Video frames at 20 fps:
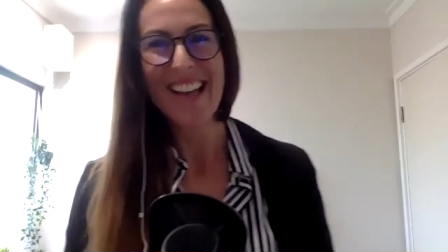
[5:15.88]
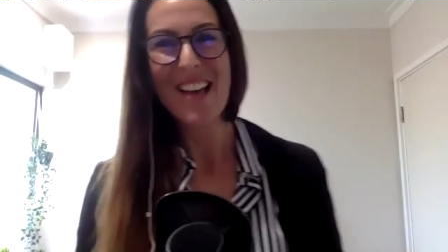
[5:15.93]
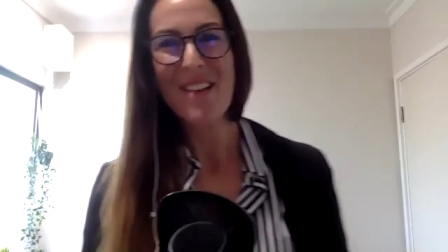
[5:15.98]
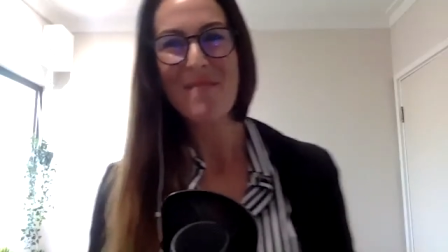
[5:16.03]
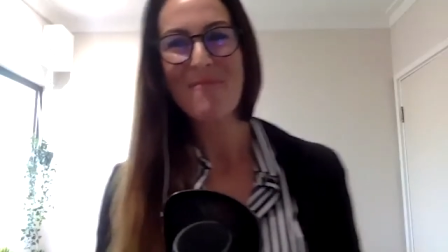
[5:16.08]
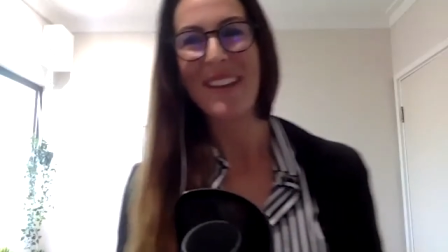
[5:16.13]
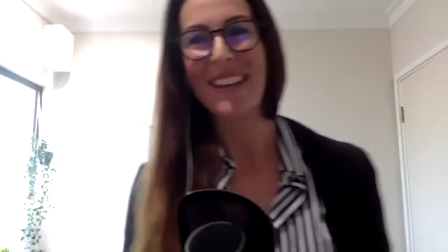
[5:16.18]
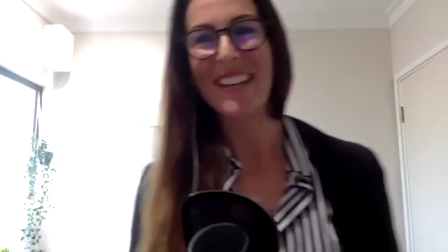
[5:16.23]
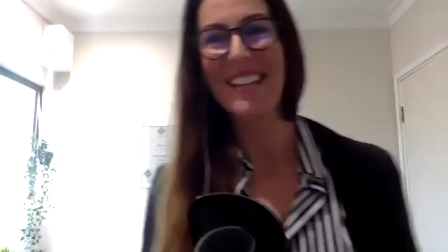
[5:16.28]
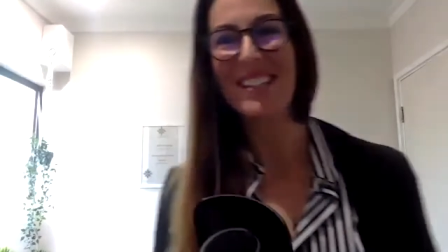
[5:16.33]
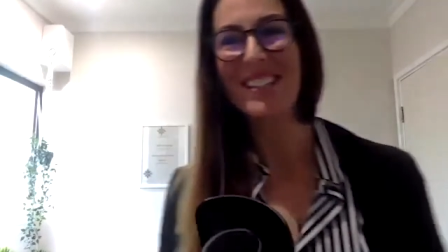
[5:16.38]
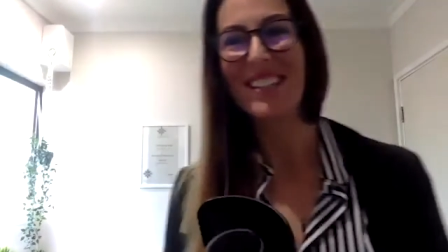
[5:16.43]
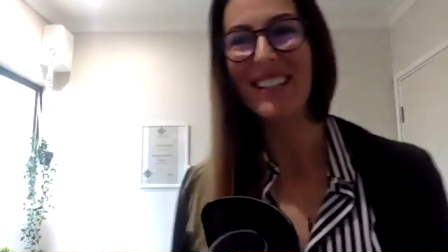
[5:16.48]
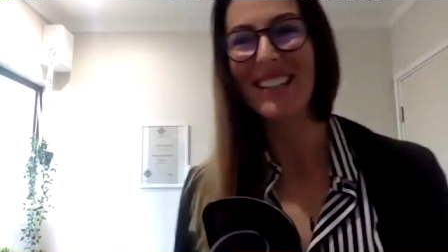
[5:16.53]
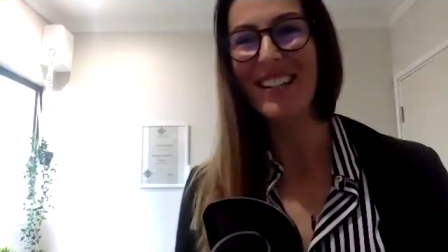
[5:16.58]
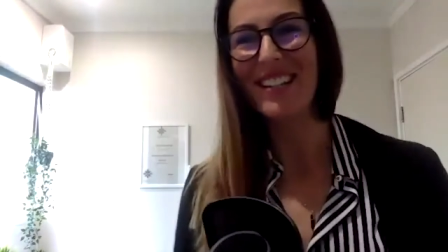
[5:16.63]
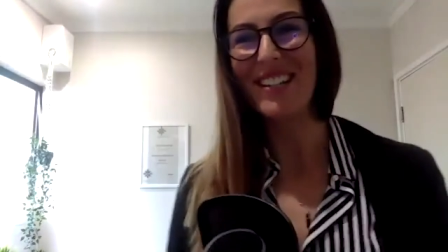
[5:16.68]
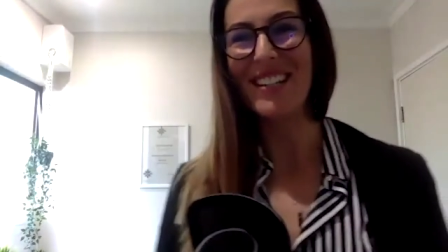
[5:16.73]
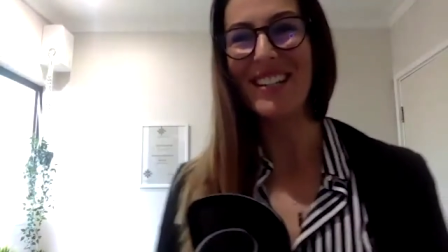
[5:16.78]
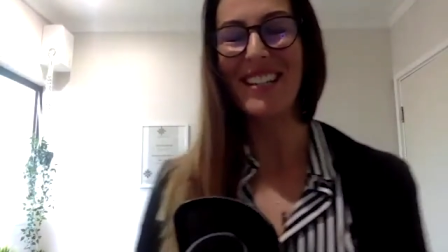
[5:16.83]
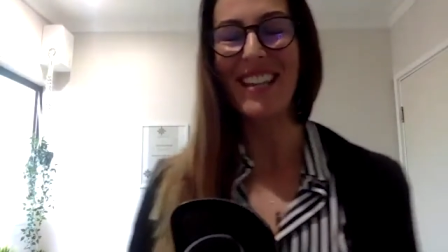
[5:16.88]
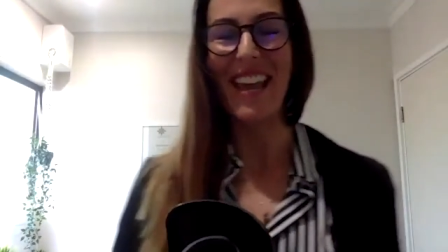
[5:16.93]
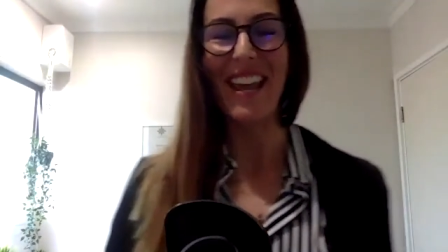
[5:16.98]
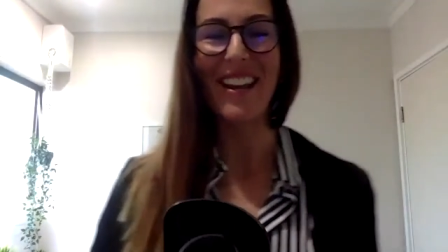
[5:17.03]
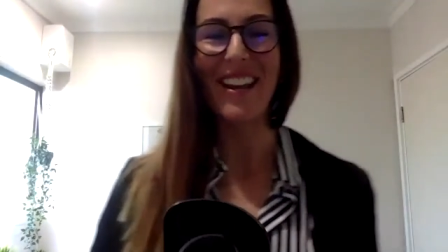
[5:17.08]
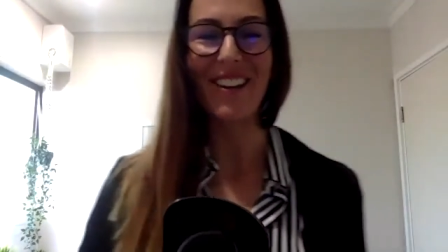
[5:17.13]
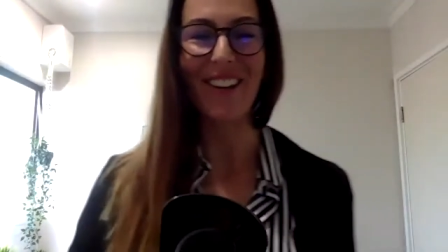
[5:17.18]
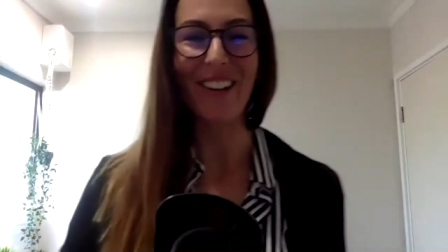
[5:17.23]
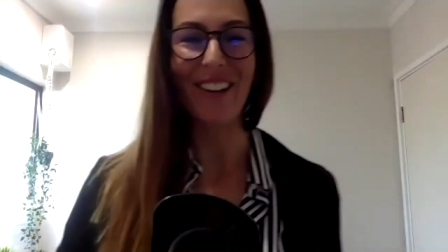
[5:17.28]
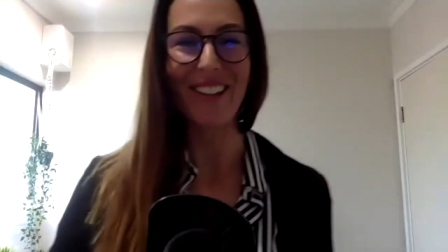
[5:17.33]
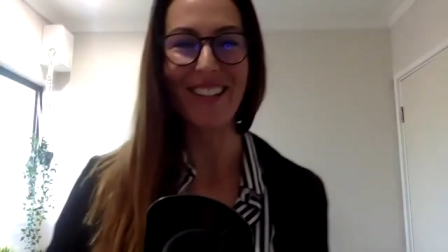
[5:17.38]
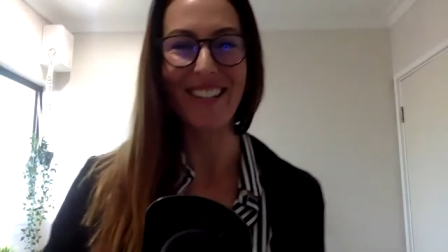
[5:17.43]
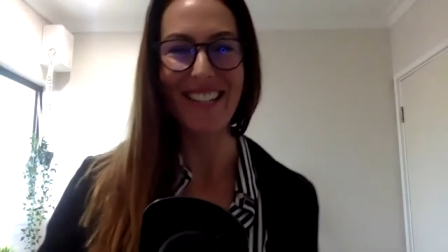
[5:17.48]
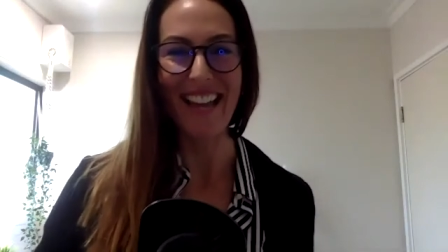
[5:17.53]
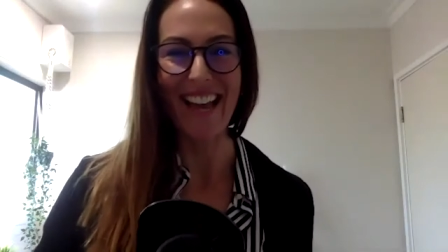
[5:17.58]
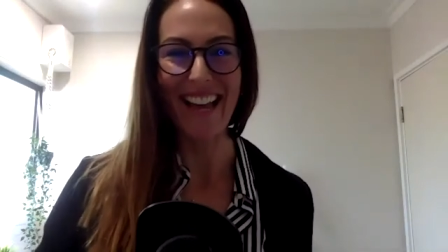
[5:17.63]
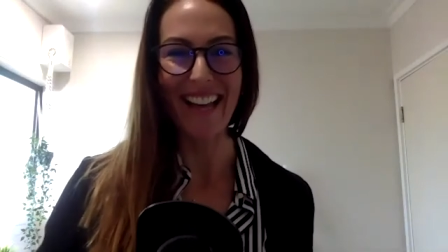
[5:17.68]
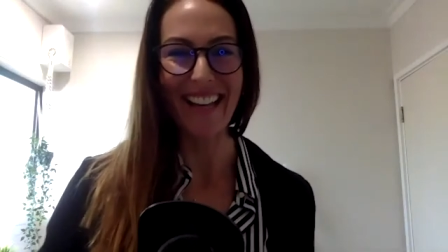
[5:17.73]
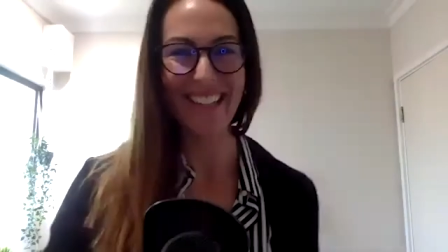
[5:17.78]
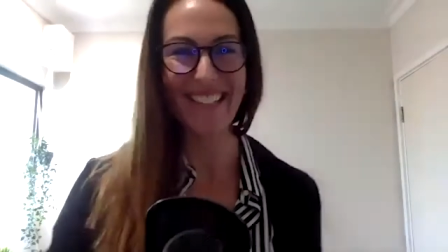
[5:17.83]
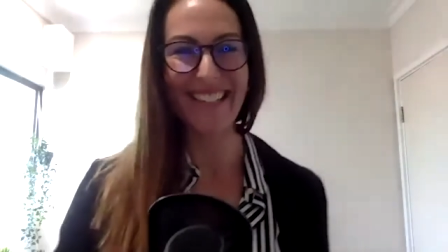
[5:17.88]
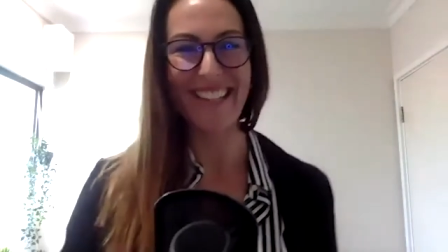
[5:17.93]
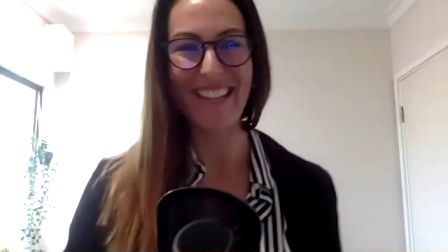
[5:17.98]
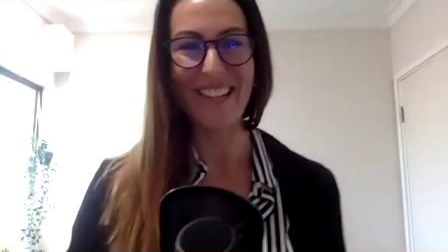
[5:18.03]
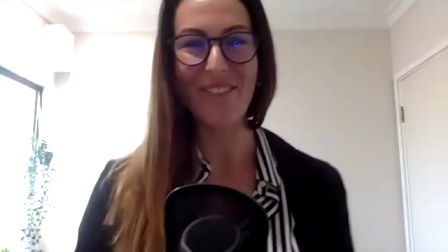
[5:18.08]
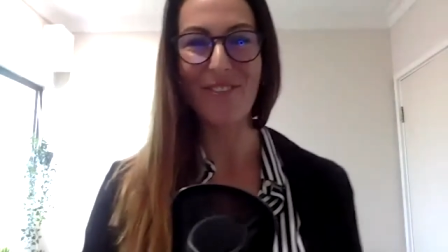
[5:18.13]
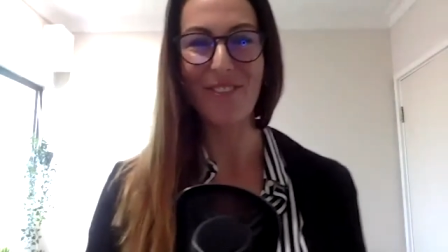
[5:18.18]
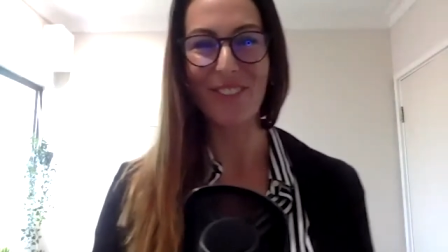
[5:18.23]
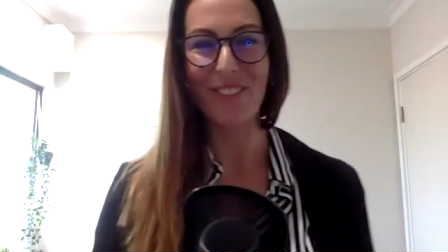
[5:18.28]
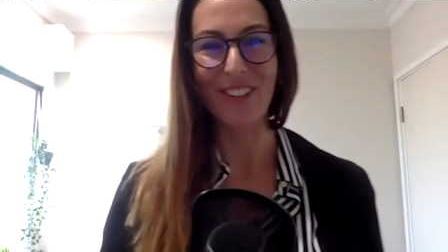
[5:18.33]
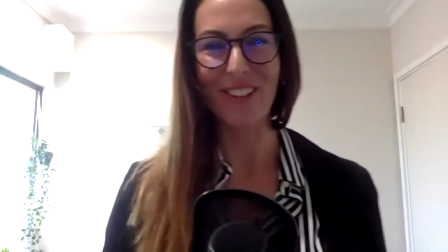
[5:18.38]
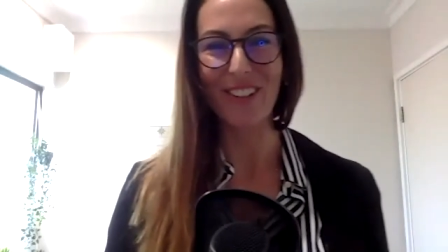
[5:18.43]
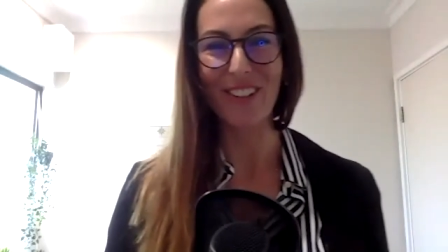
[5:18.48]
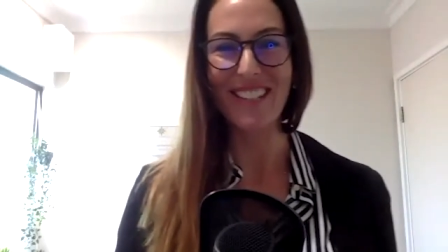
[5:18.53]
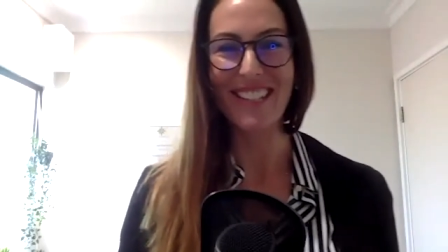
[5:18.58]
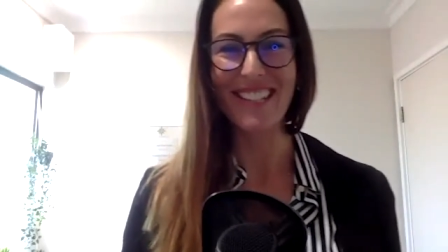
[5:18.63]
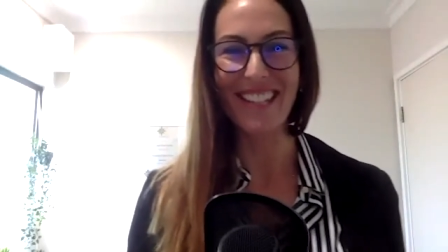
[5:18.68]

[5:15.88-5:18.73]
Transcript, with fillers: Making delicious keto snacks and yeah. foods.